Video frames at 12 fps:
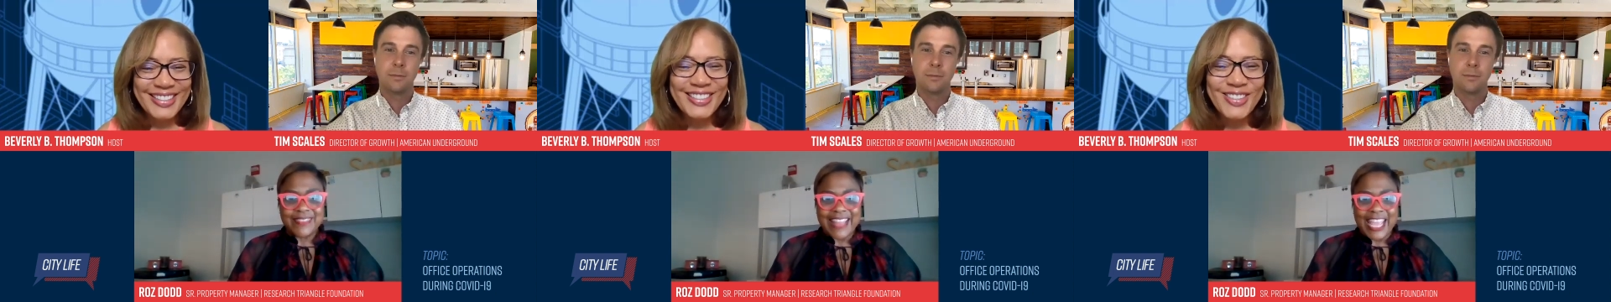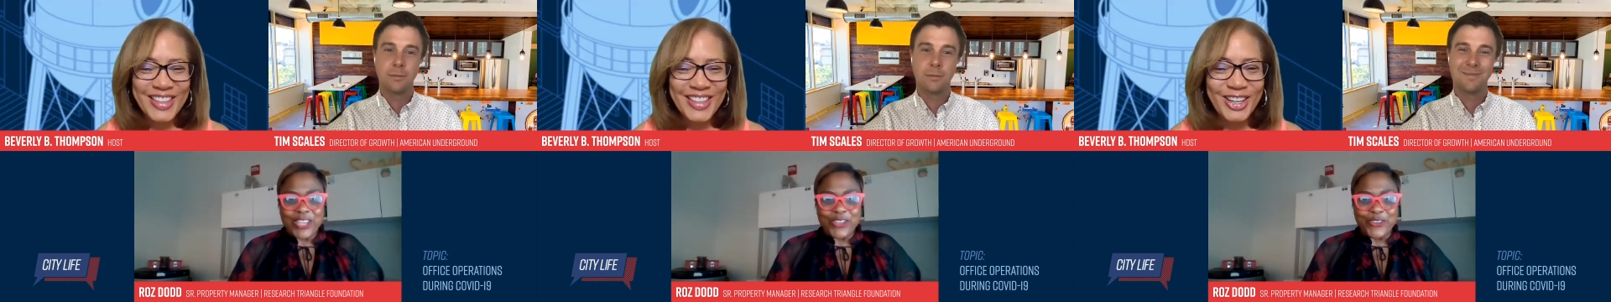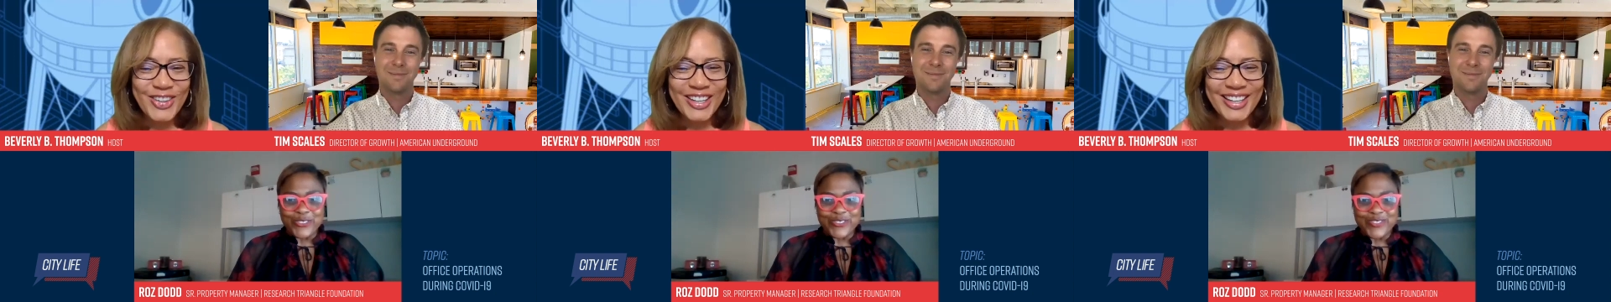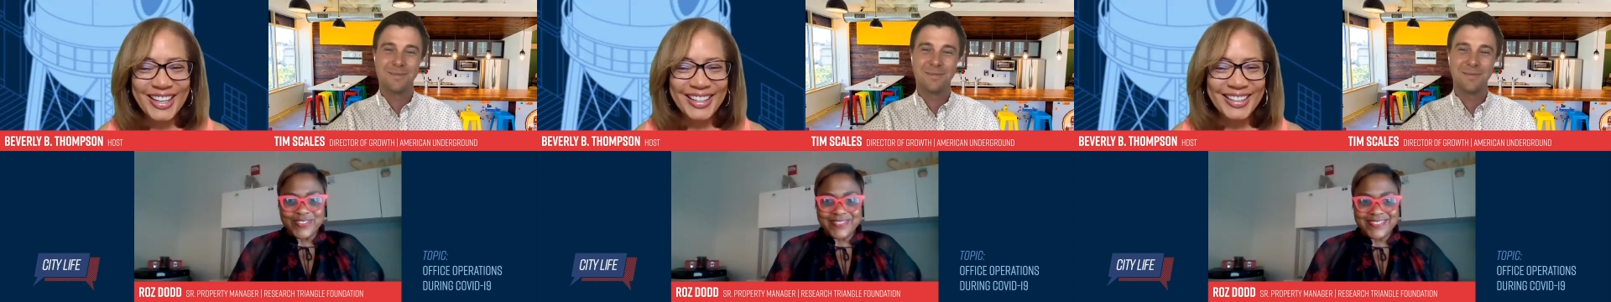Speaker 1: So thank you
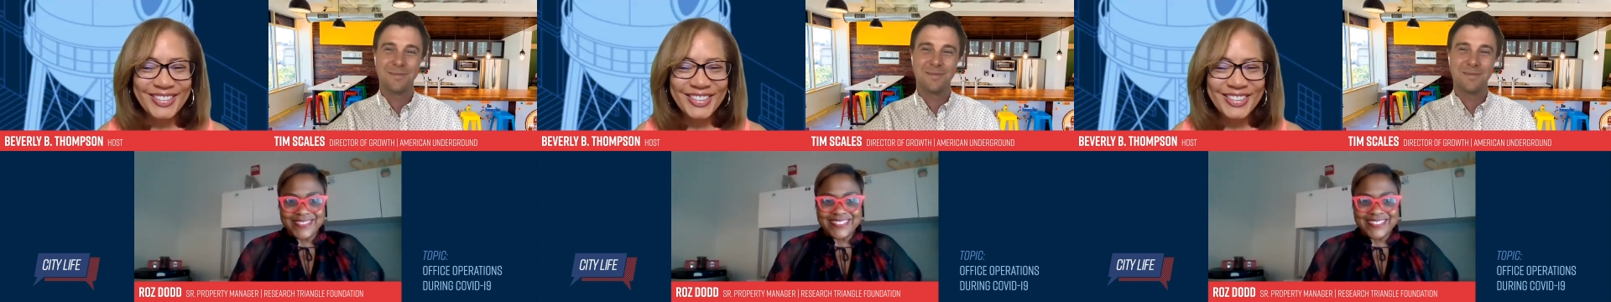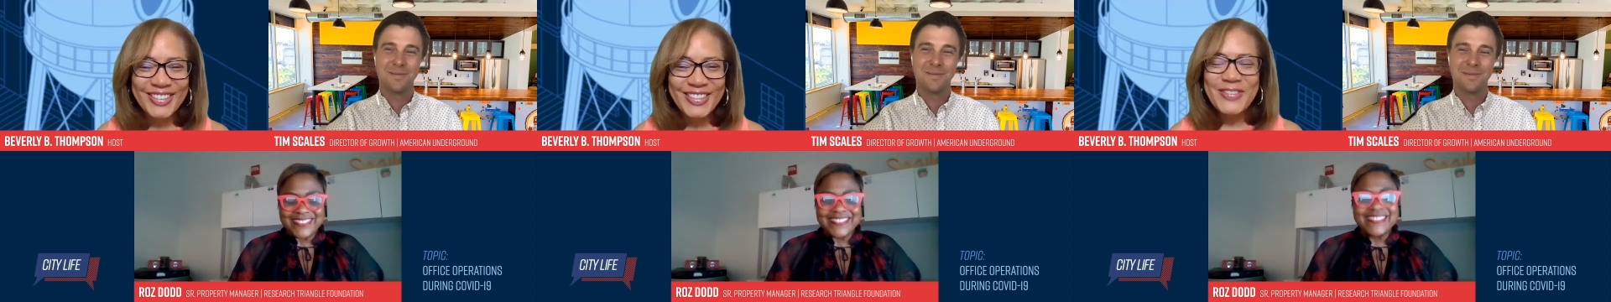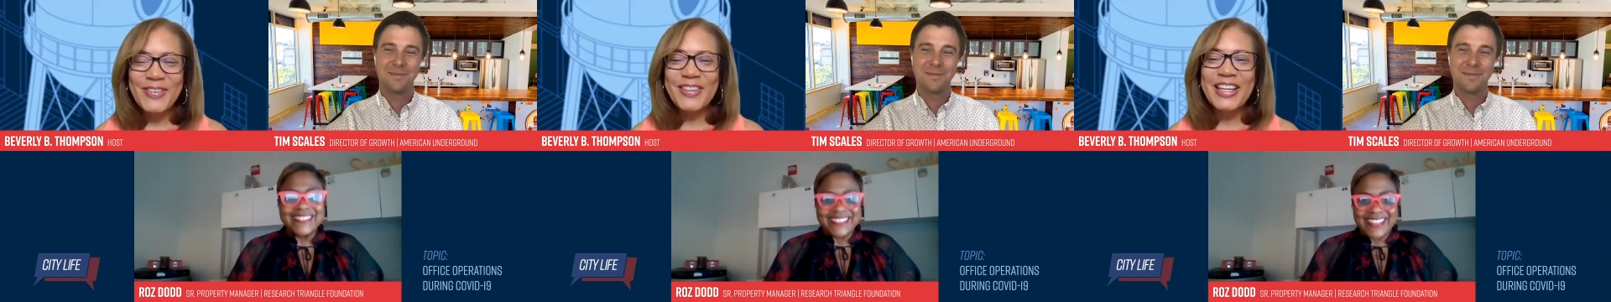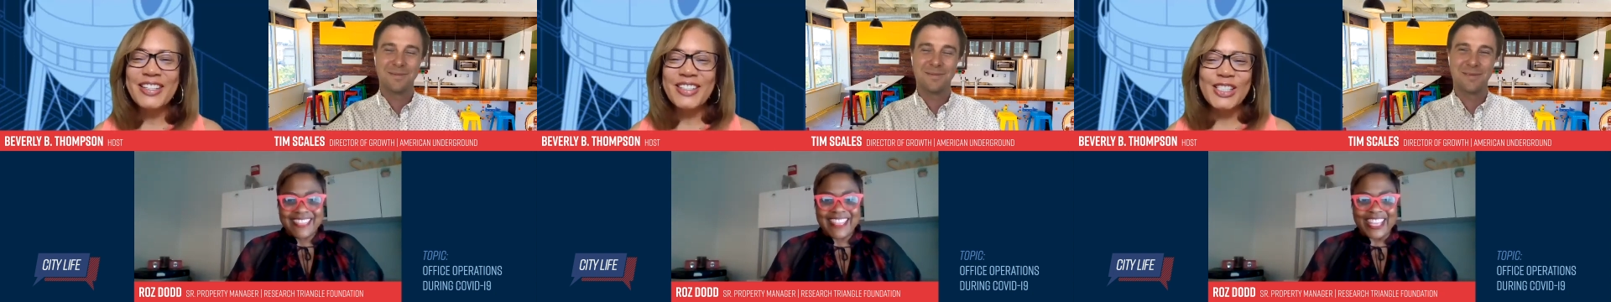again. Well,
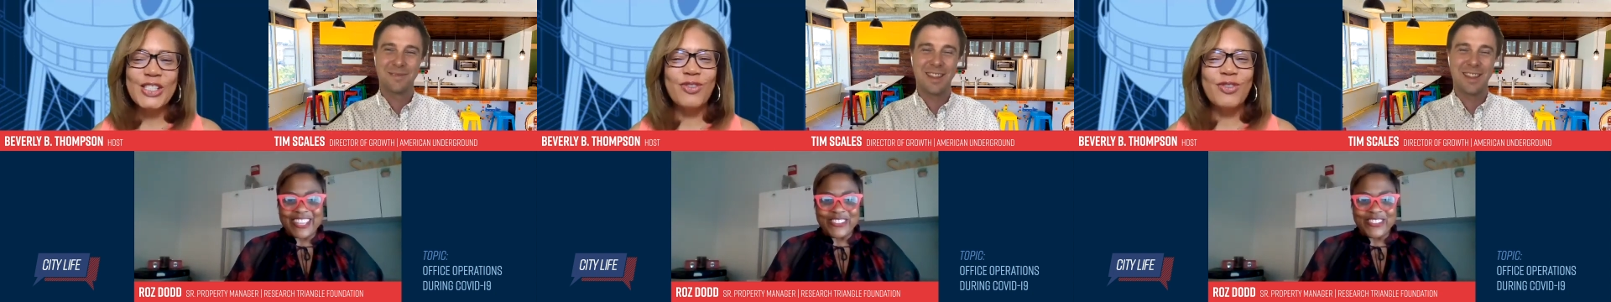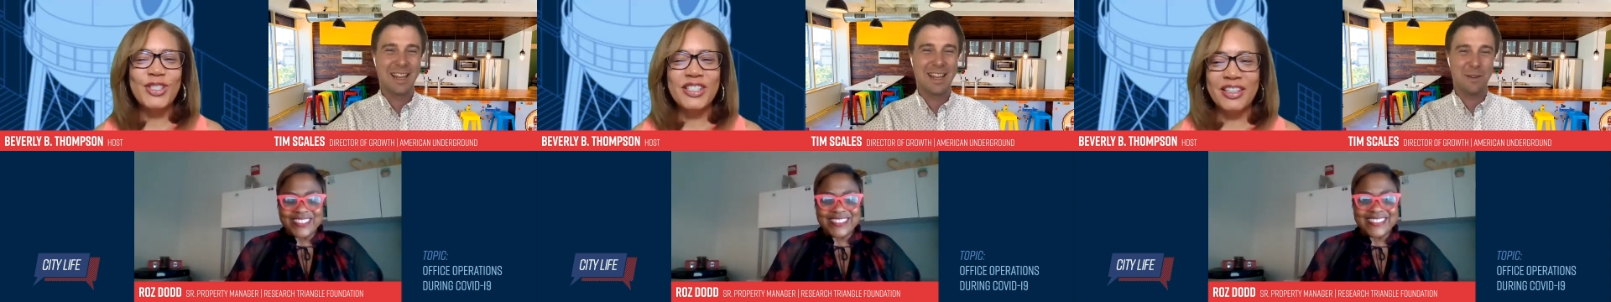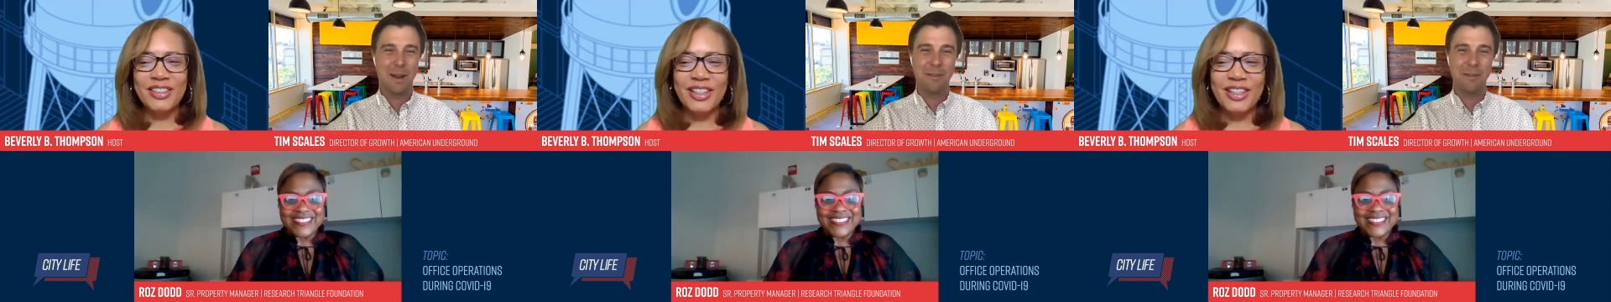that does it for City.